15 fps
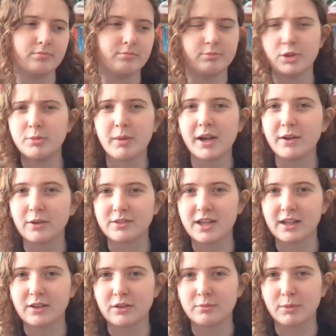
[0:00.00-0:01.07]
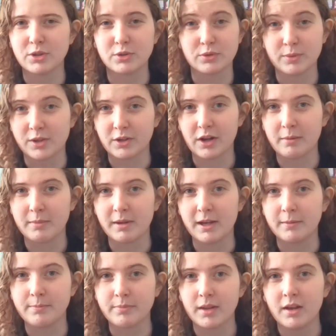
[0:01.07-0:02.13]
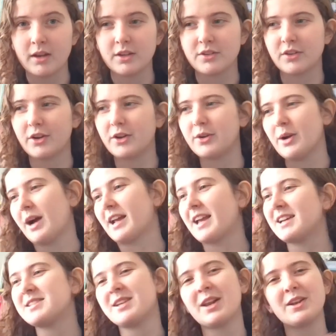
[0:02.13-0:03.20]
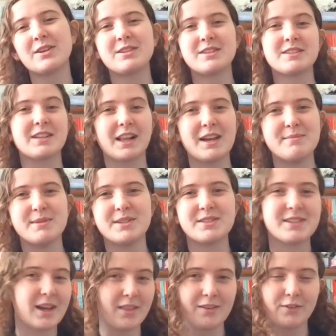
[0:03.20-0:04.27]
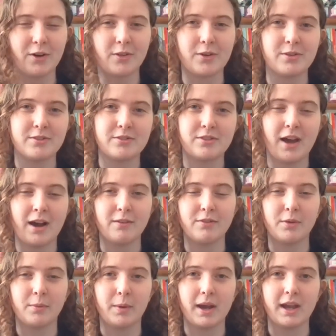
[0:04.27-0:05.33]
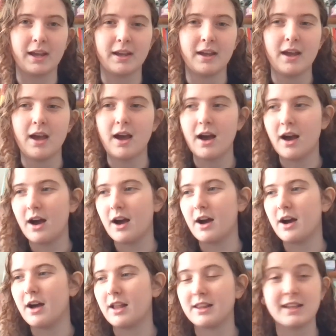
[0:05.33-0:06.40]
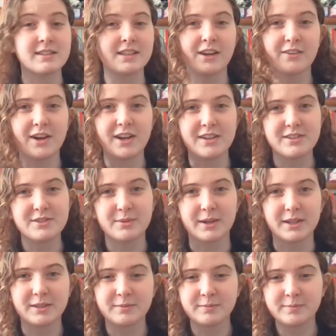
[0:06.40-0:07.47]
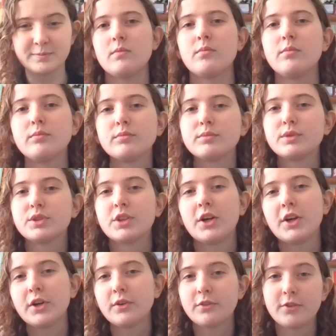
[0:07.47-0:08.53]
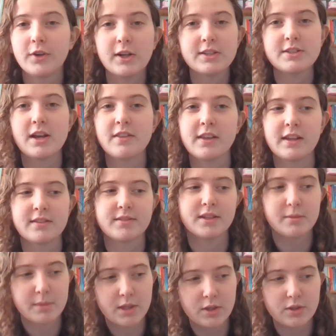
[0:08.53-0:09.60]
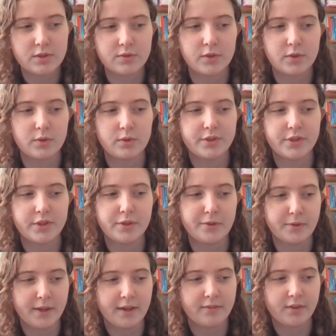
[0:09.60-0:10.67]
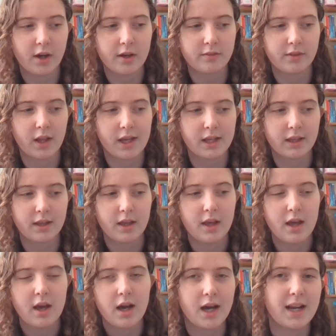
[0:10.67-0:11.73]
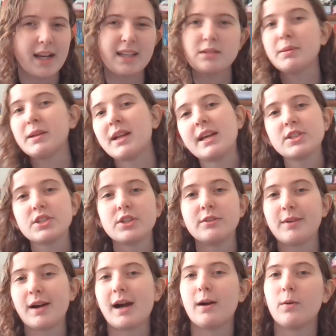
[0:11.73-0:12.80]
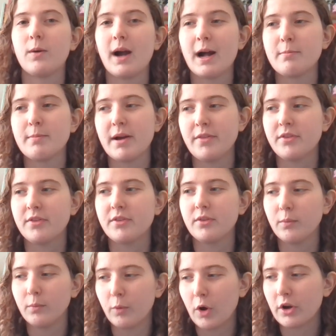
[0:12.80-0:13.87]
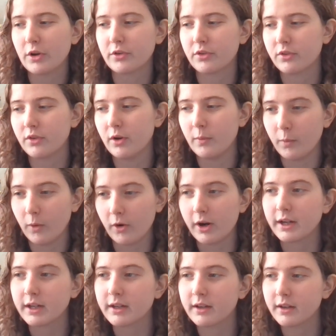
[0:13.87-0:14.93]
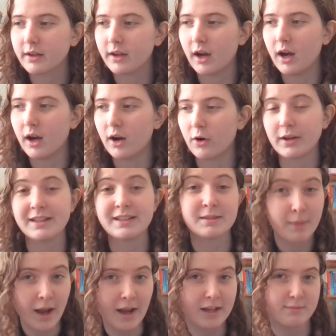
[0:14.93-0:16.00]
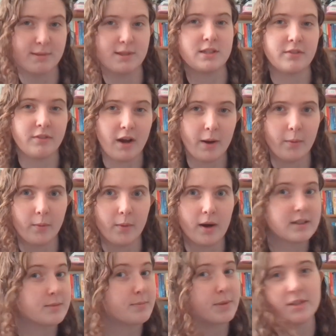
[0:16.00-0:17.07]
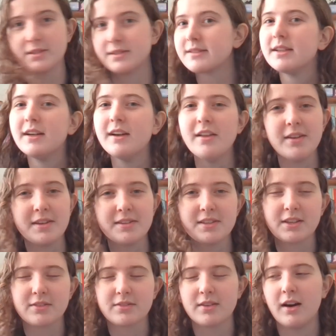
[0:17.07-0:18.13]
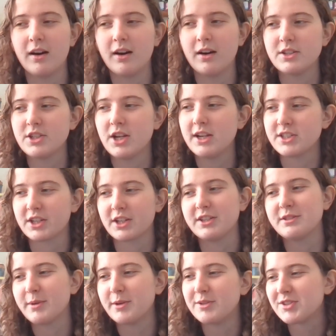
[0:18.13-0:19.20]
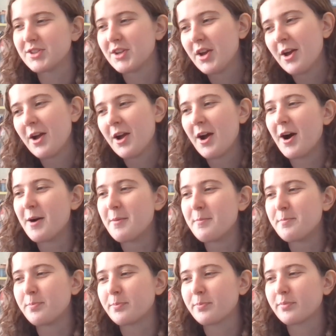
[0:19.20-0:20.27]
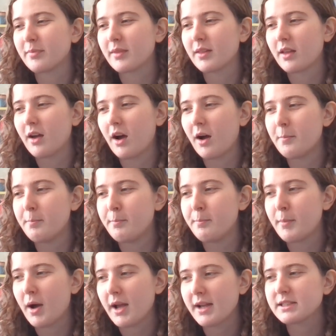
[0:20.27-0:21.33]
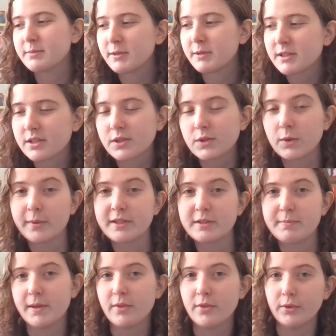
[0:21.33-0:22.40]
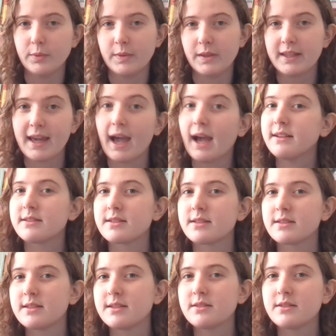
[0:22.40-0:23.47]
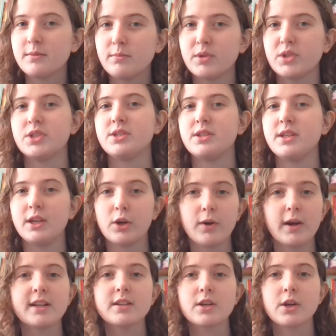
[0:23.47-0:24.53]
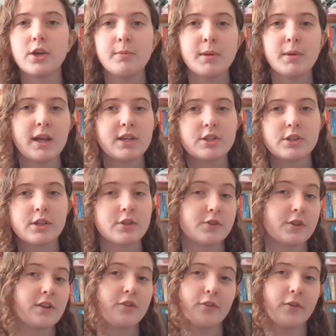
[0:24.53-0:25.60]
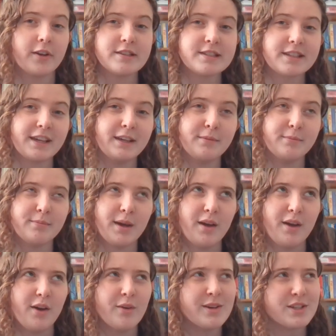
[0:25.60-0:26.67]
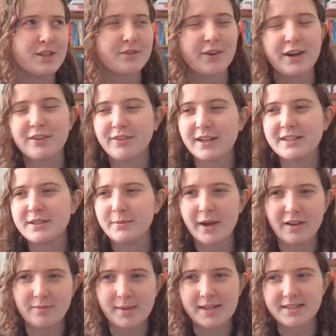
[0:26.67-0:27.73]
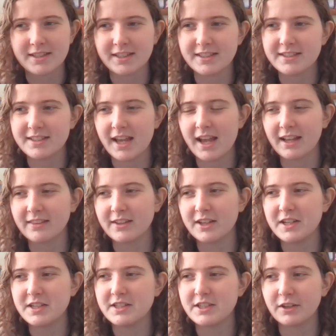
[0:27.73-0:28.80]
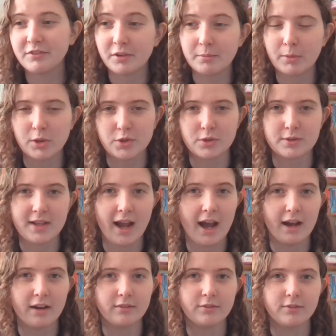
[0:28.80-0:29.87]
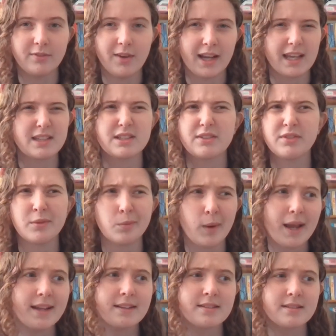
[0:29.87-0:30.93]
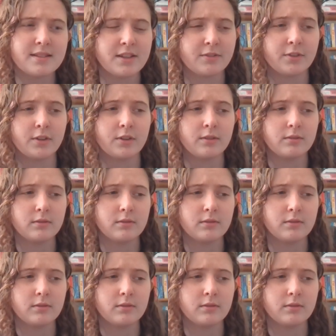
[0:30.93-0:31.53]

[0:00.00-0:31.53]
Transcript: you might not take those modules when you come here. So I guess a load of disclaimers now that I've got those out the way. Let's get right into it. So first, I think it's going to be useful to give kind of like an explanation of how maths works at Warwick, or at least my experience of how it works, because these things are changing, I suppose. My experience has always been through the CATS system, which is the Credit Accumulation and Transfer Scheme, which is a very fancy way of basically saying that different modules have, I guess, different weights, different